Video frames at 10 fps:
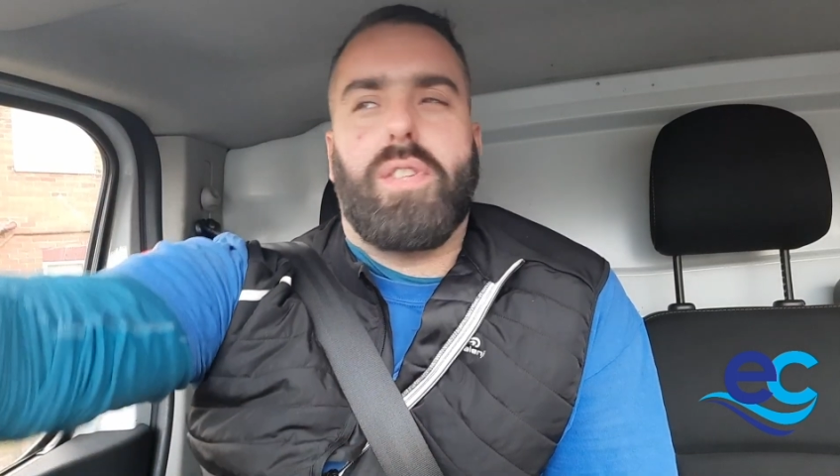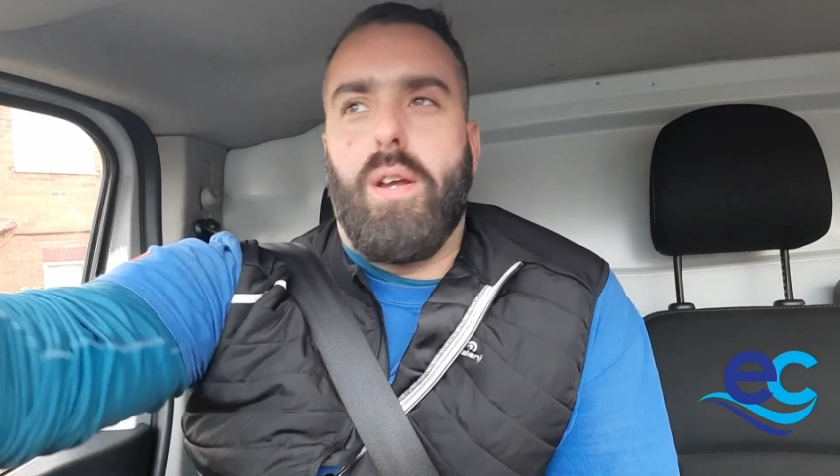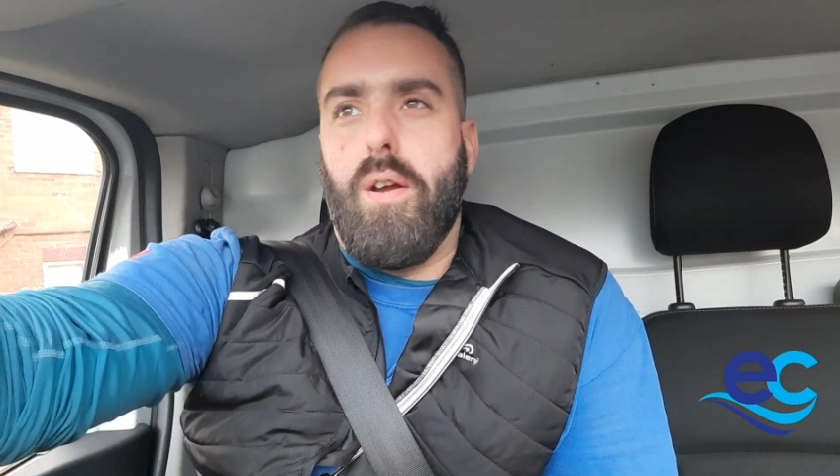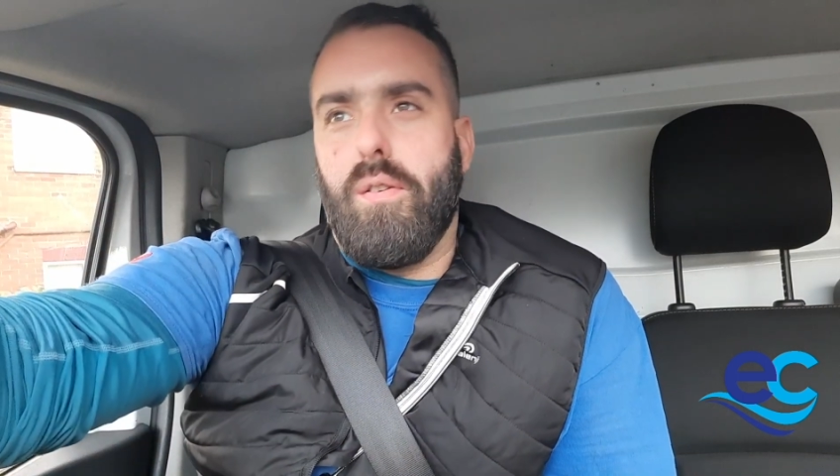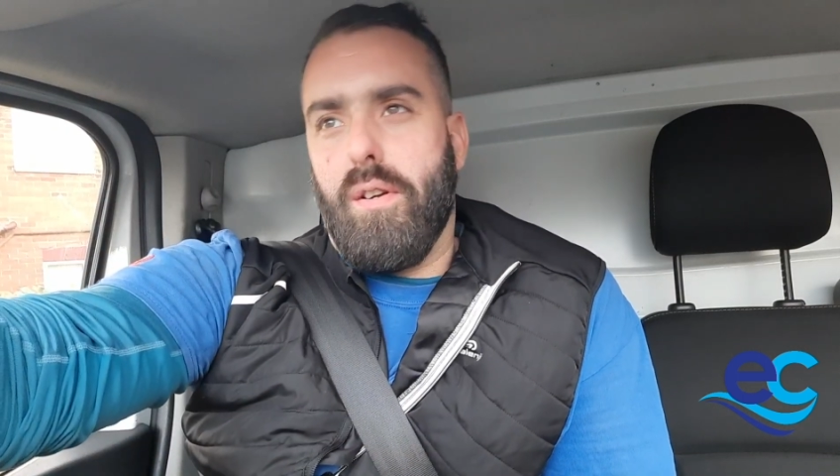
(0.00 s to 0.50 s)

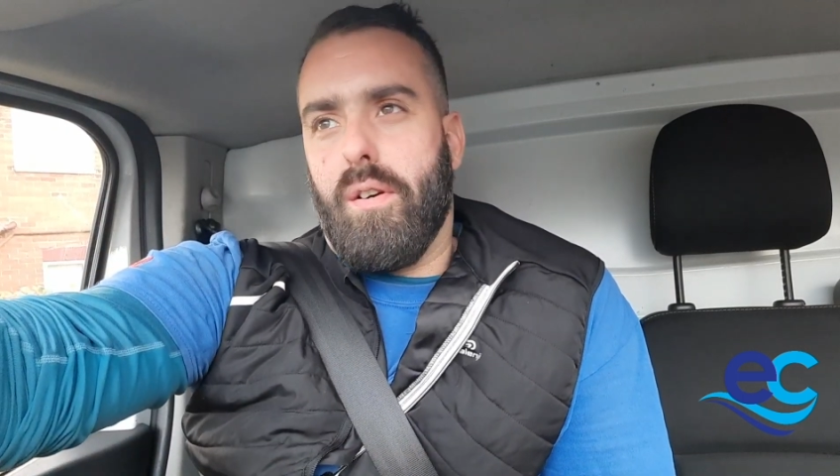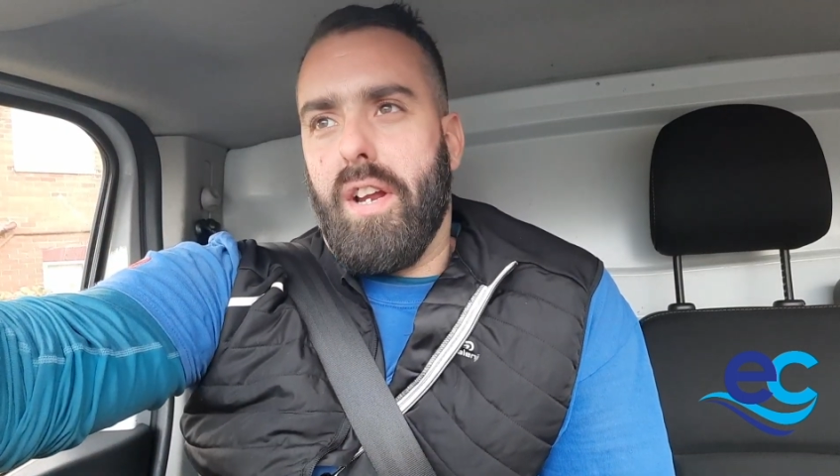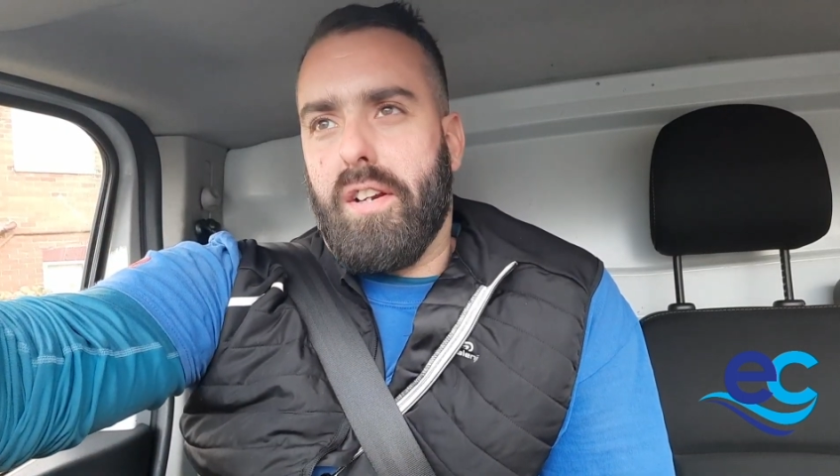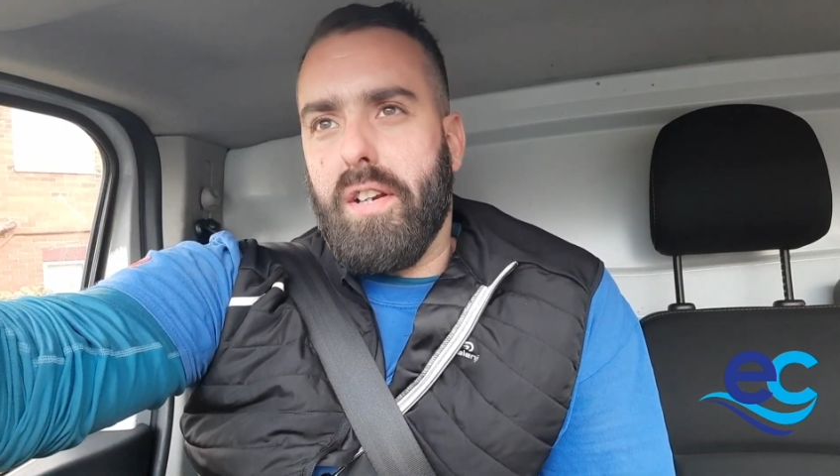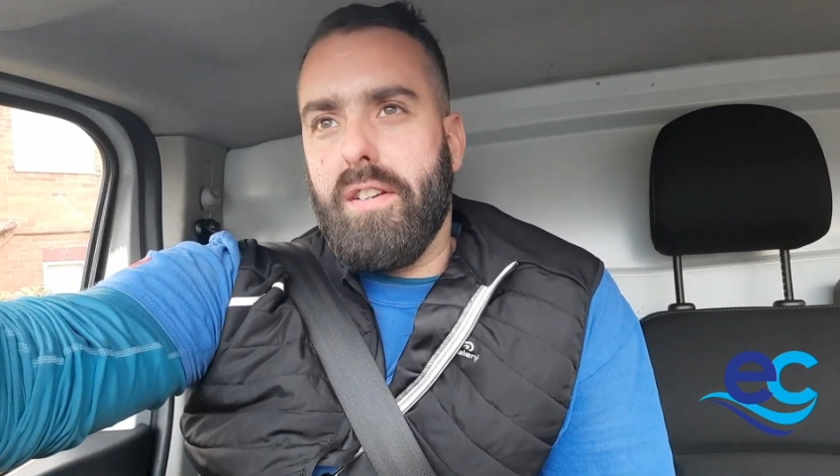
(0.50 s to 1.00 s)

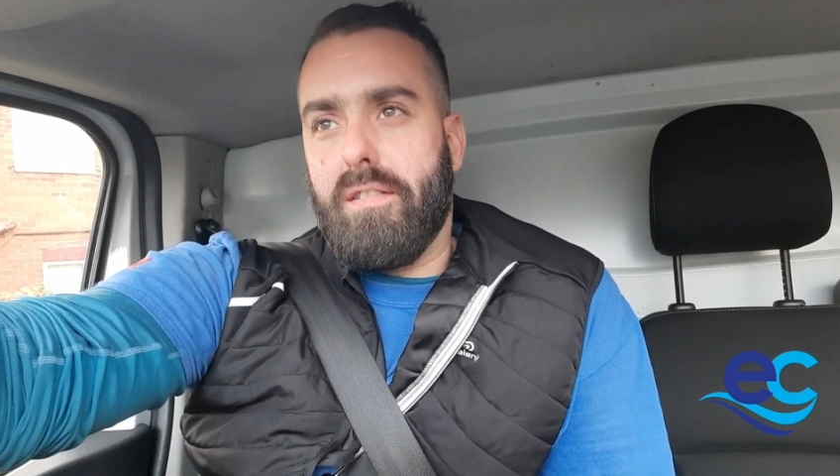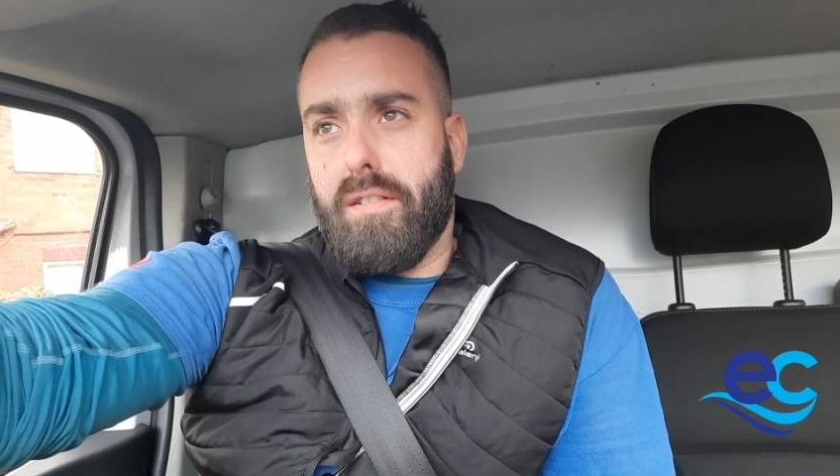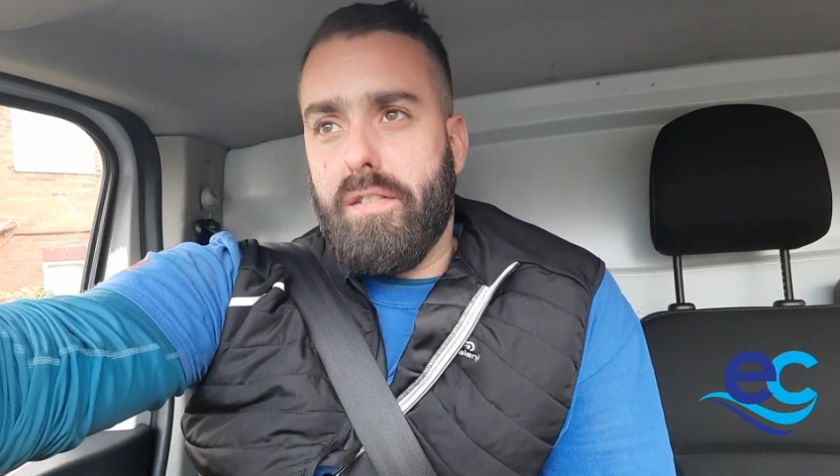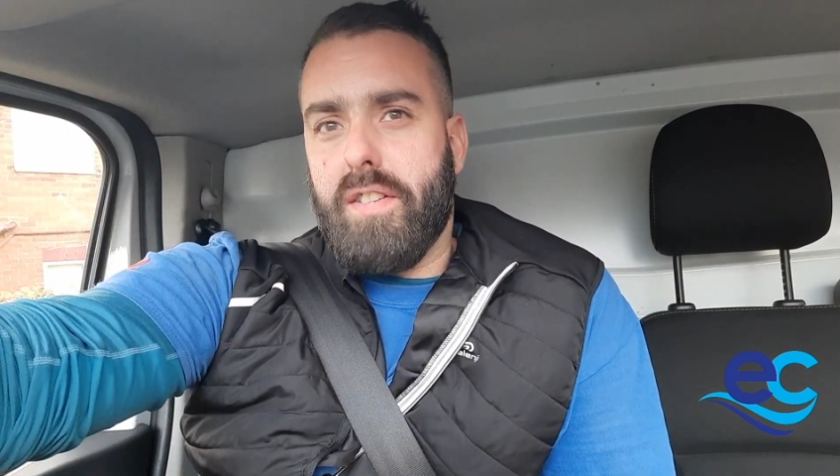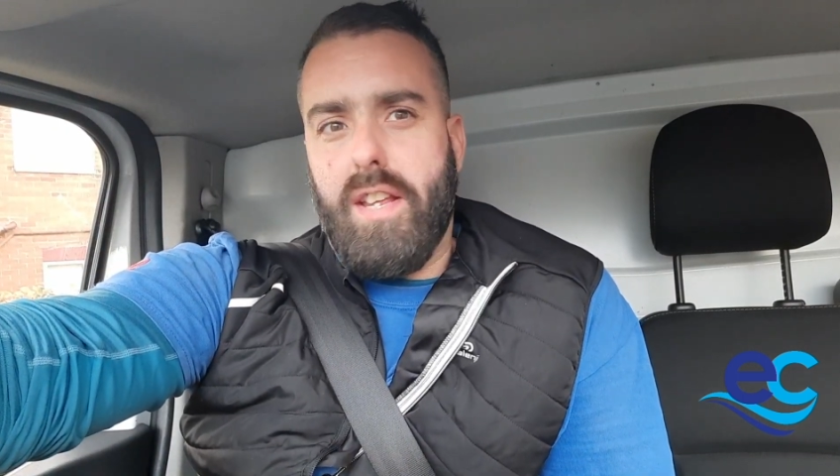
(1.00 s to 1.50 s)

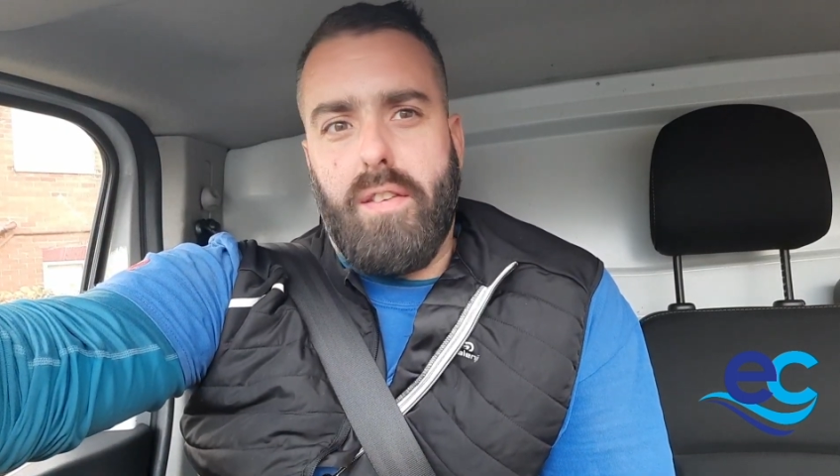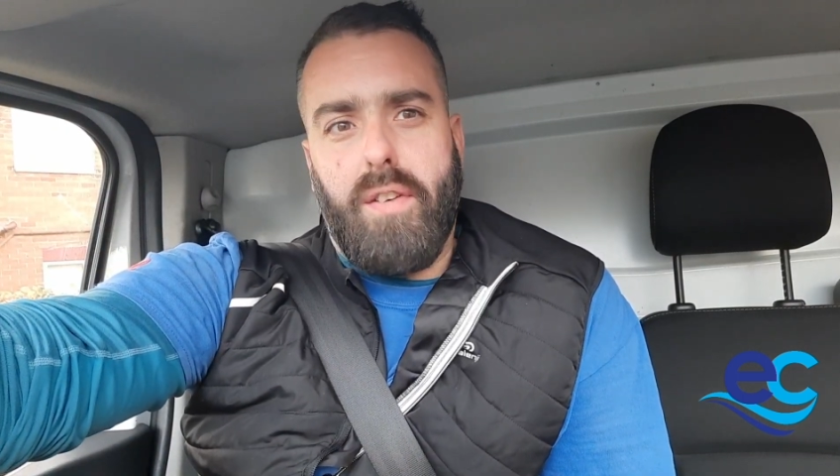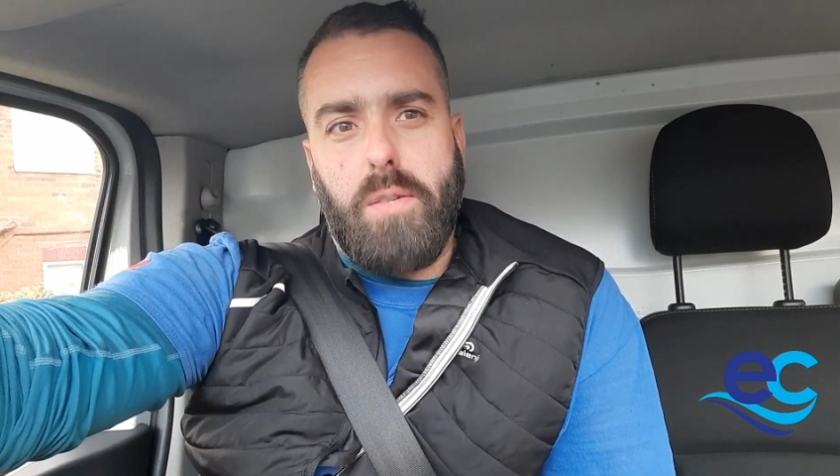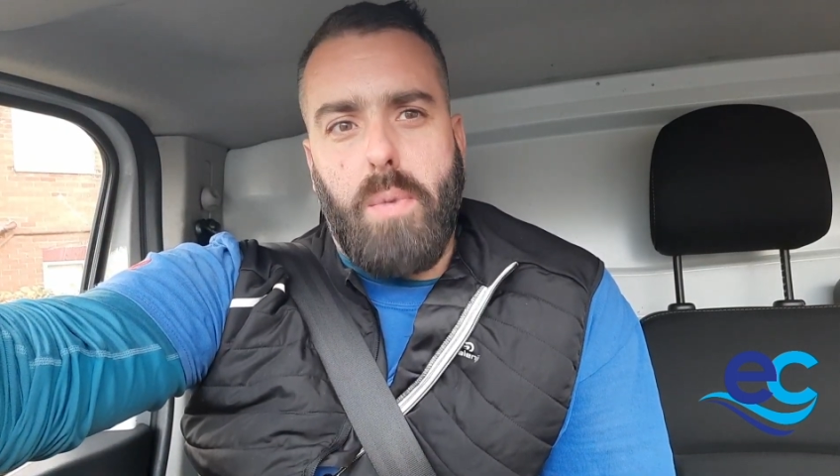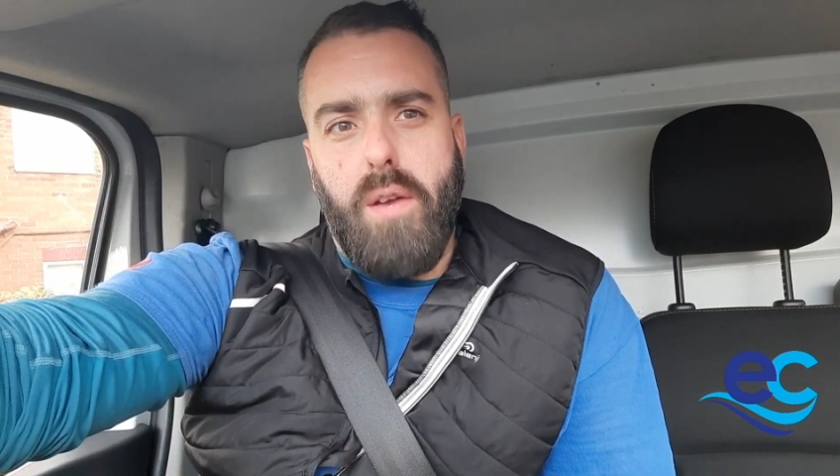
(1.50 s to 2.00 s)
can say they've
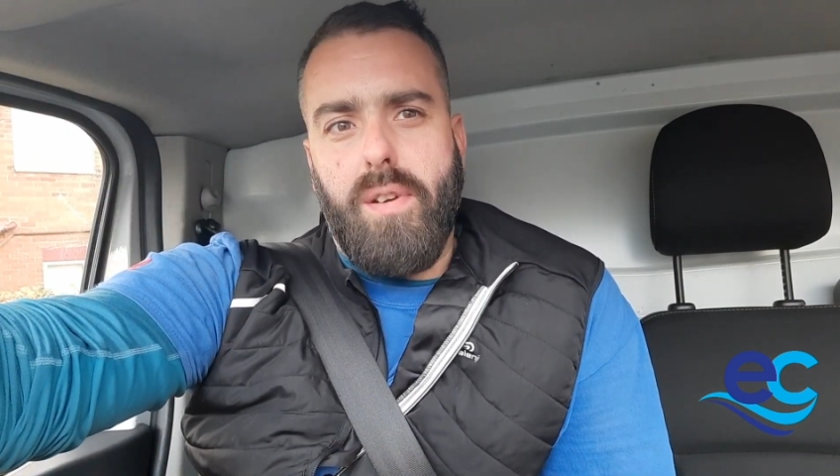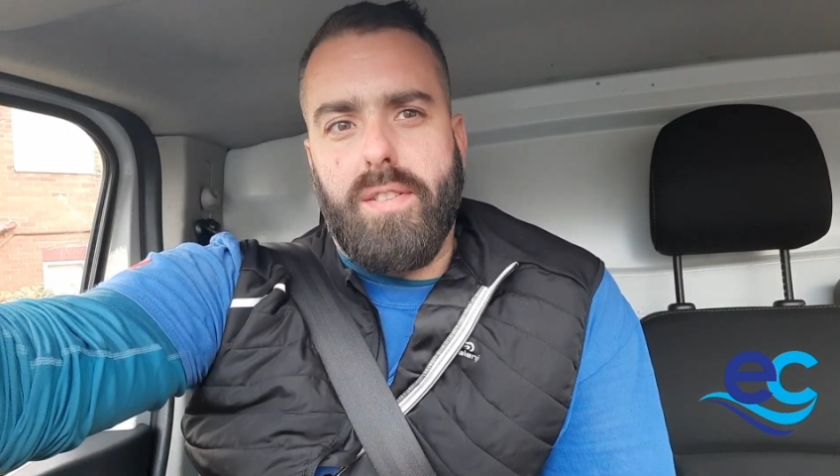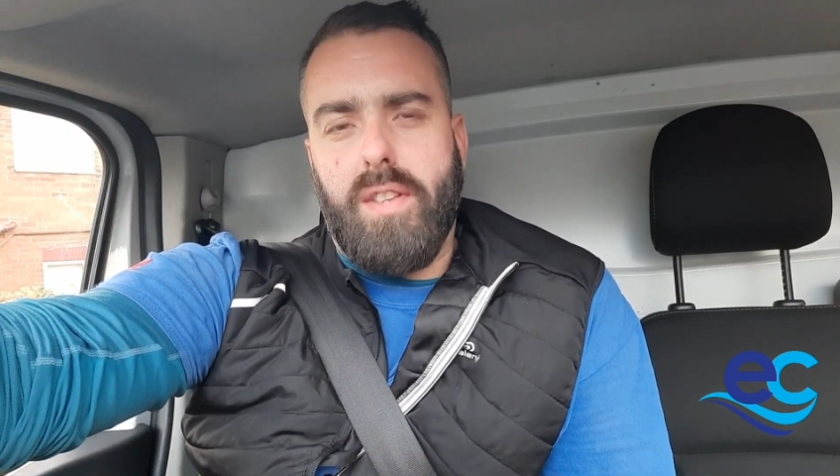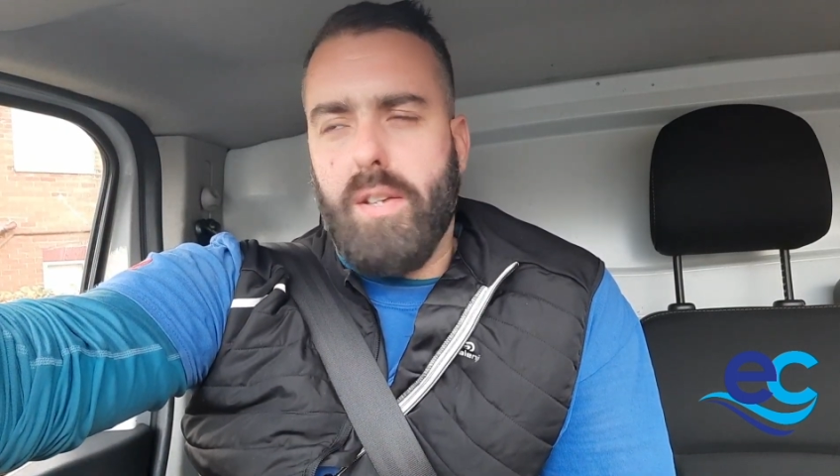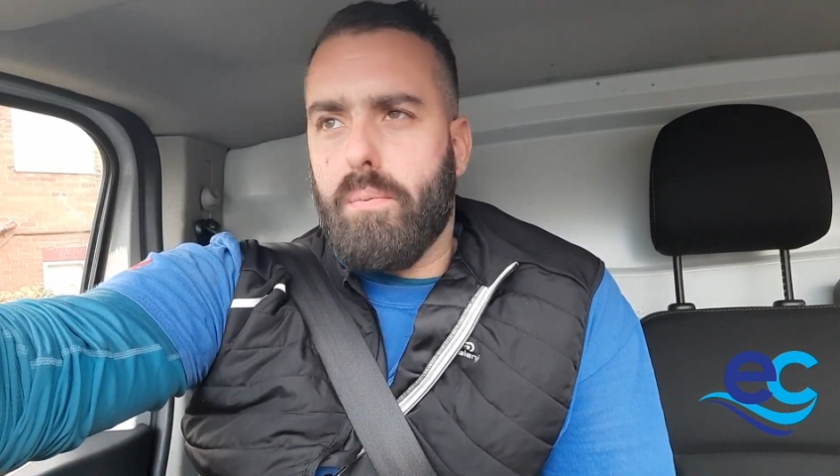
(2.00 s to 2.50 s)
experienced this.